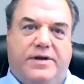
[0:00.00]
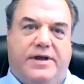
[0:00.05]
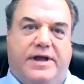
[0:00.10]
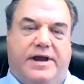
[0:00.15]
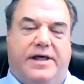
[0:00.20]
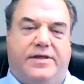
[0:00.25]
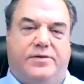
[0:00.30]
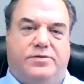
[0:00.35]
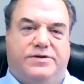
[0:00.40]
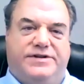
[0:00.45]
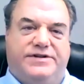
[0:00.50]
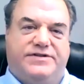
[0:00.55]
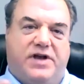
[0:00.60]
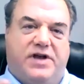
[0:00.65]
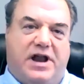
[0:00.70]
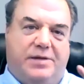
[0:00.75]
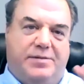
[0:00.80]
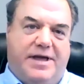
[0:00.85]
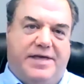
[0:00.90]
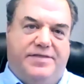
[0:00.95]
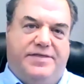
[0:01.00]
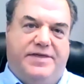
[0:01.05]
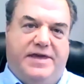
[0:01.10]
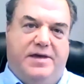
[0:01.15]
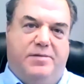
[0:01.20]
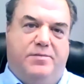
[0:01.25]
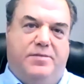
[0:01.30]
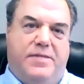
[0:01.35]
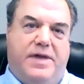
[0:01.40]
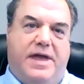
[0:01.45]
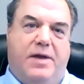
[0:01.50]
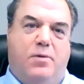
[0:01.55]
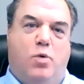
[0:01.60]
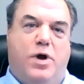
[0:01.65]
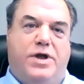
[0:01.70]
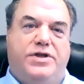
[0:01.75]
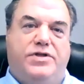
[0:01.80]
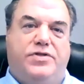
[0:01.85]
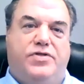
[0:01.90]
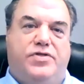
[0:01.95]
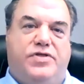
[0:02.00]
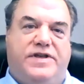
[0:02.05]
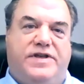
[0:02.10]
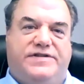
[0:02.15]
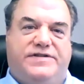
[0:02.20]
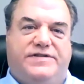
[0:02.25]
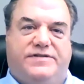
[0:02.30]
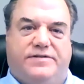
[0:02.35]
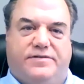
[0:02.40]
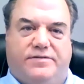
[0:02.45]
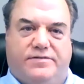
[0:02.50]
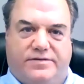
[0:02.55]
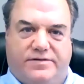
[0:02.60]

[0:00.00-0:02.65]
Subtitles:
In other words, it's all about them and what this